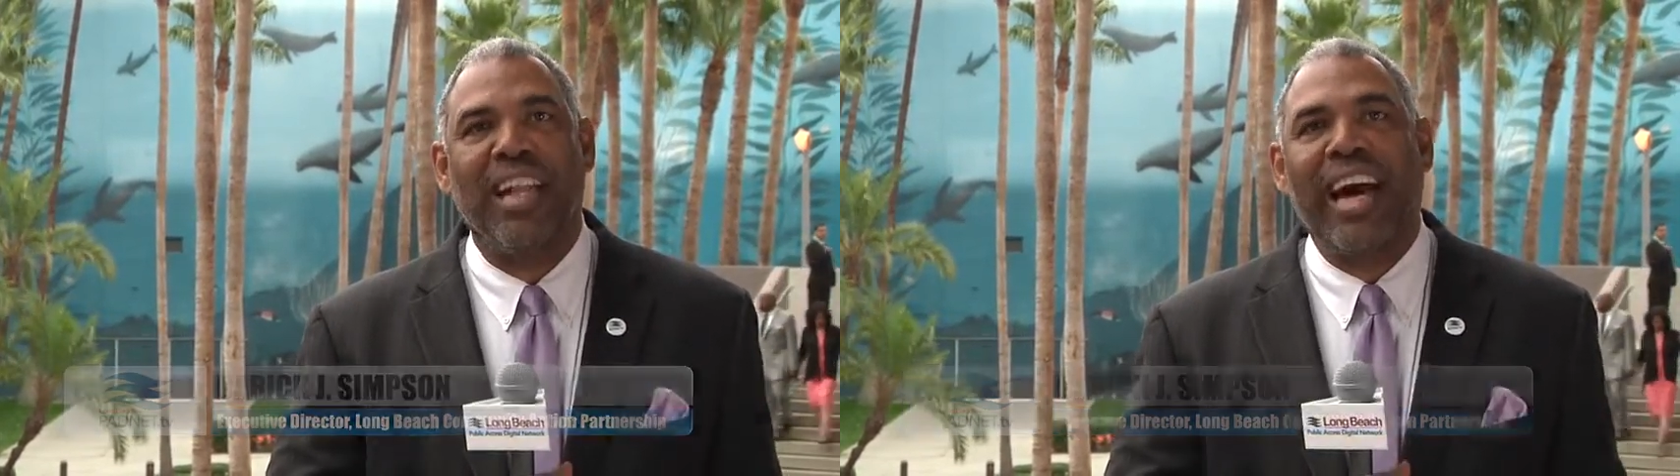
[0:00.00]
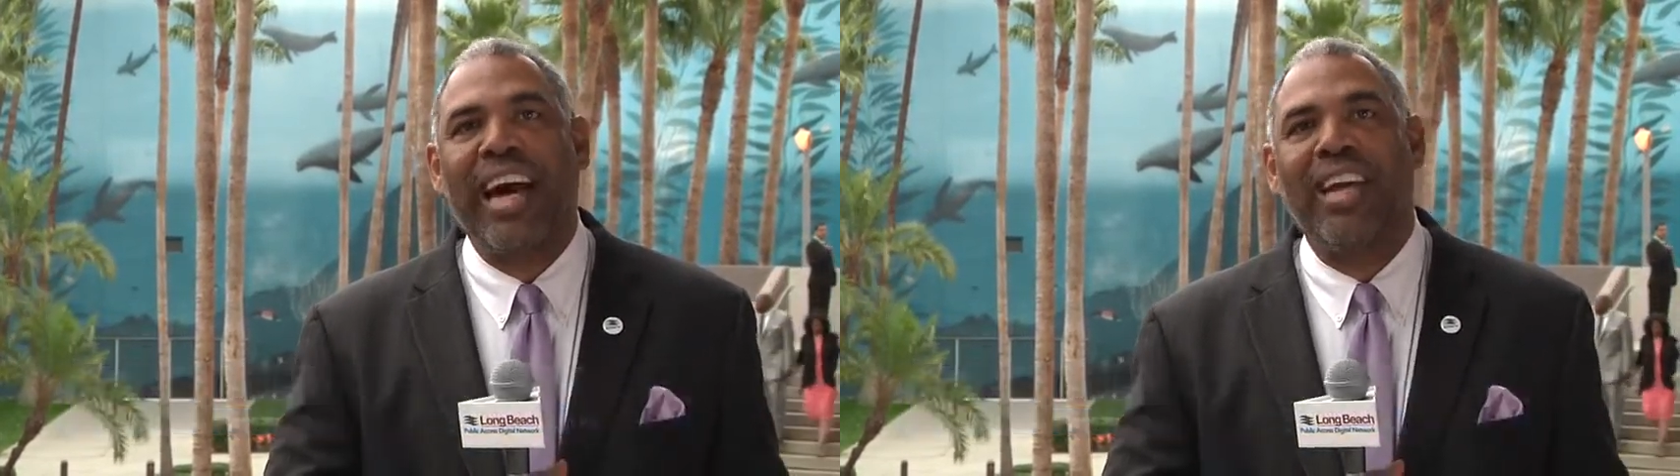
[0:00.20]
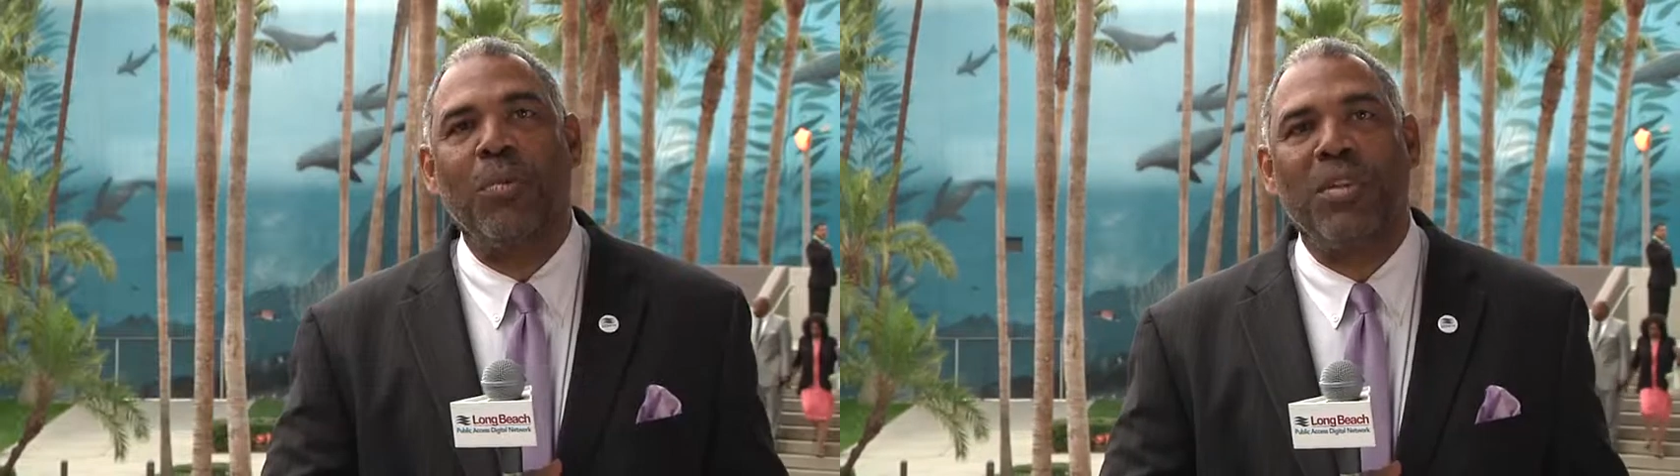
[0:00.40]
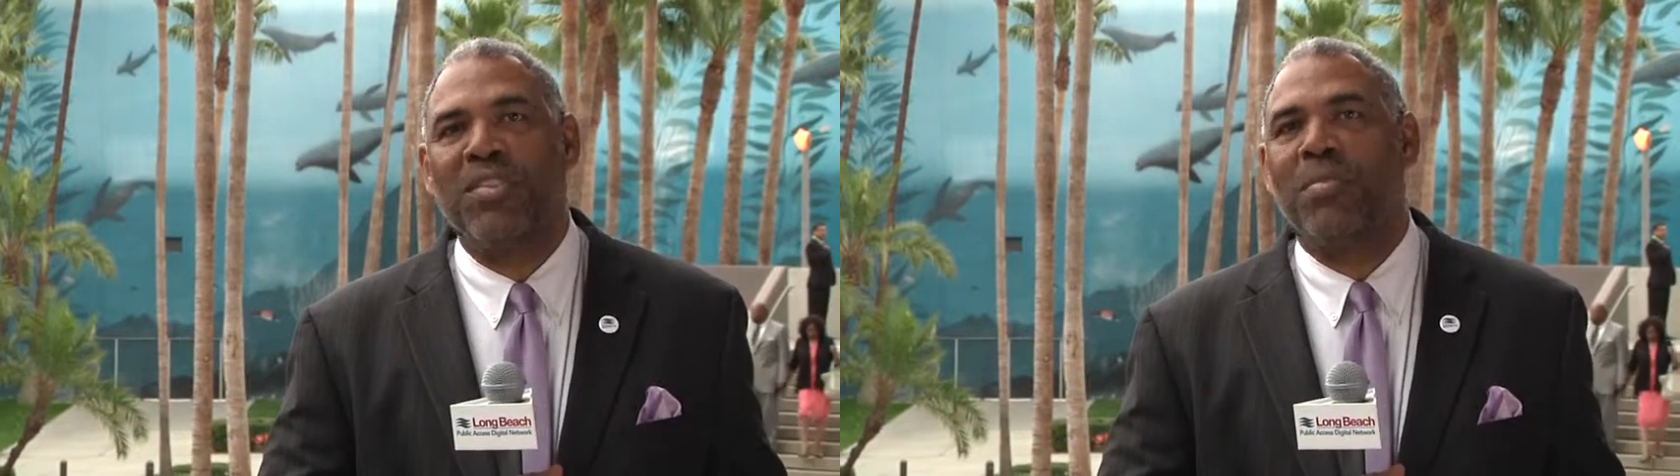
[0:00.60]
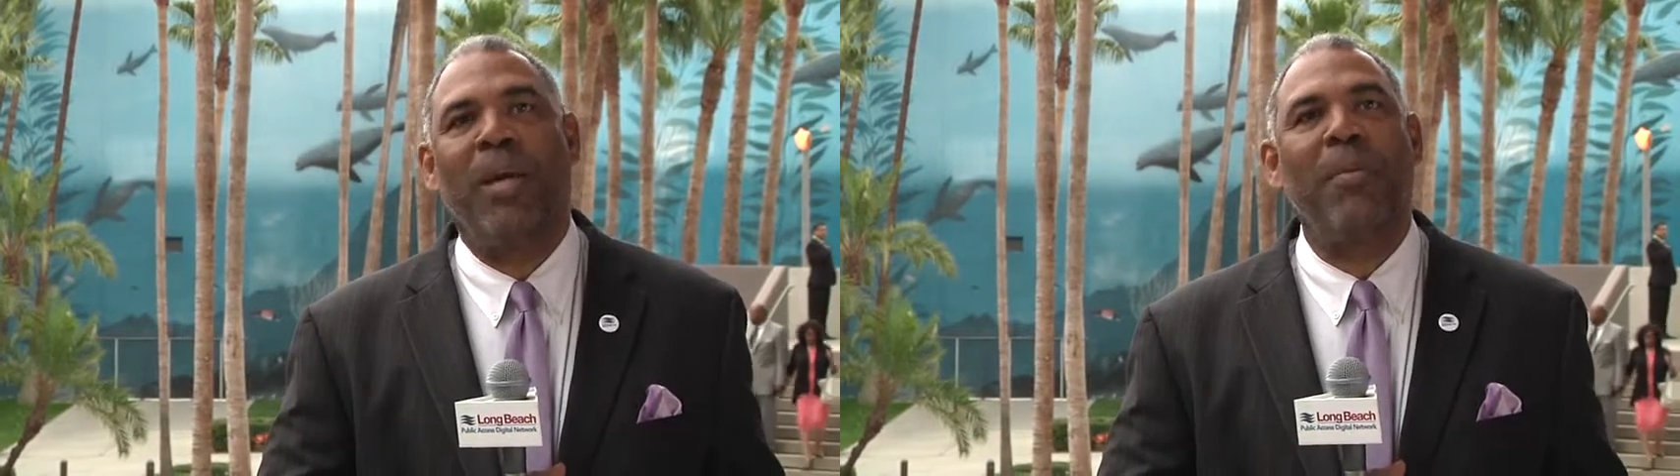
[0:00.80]
line
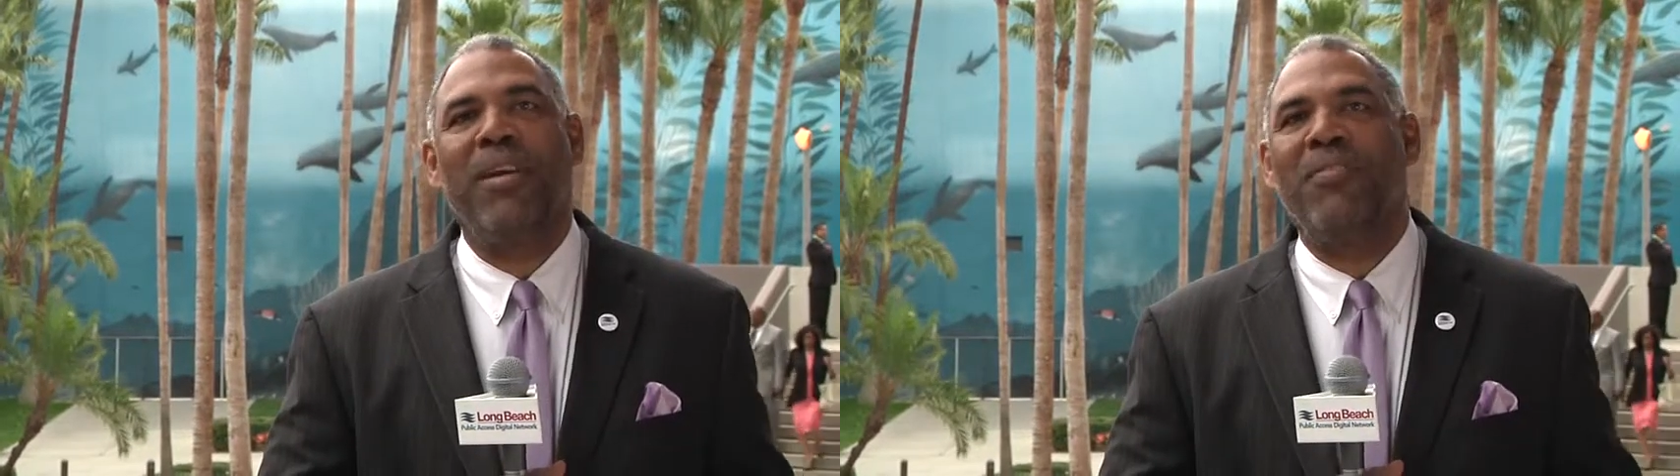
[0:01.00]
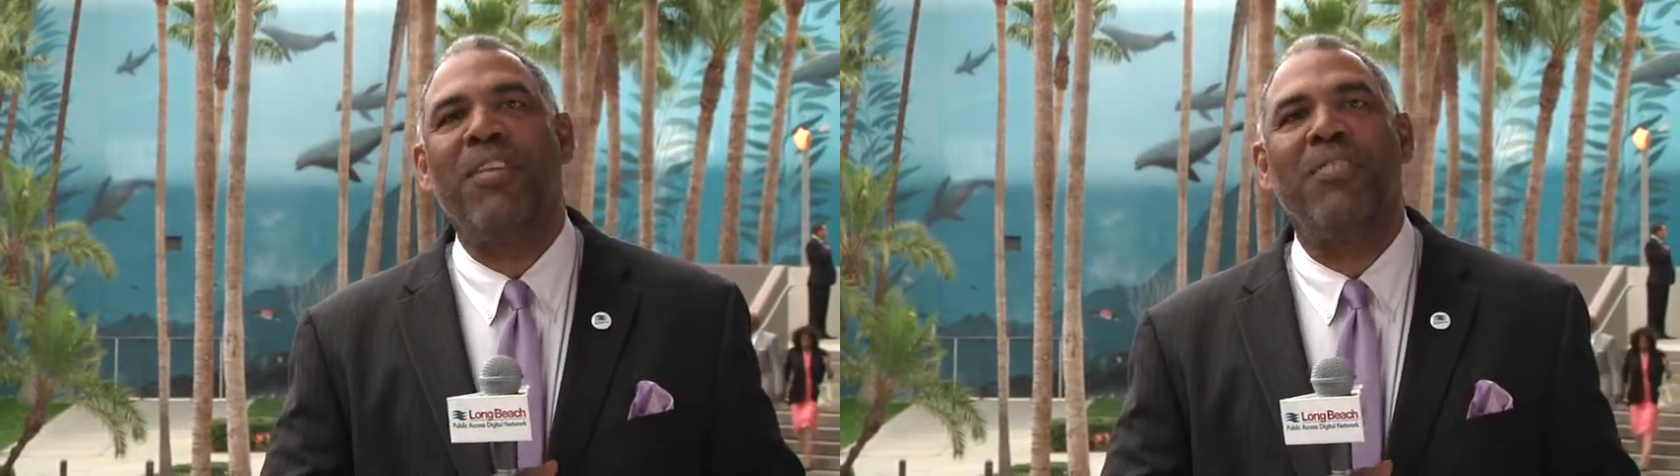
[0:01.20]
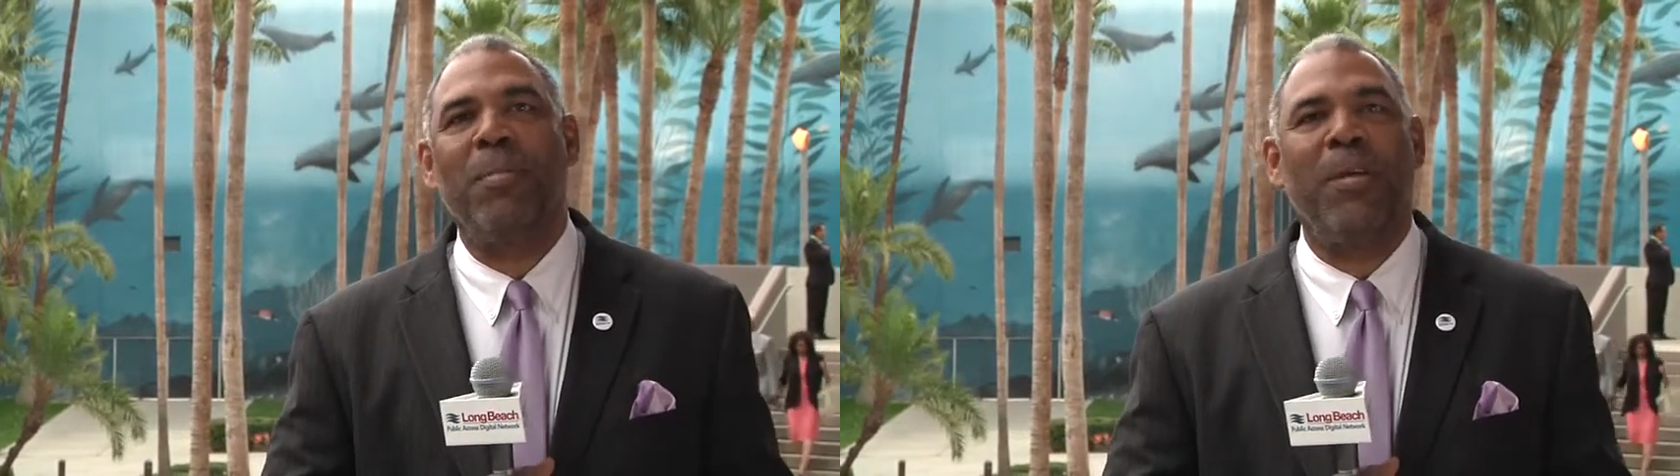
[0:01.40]
was maybe 50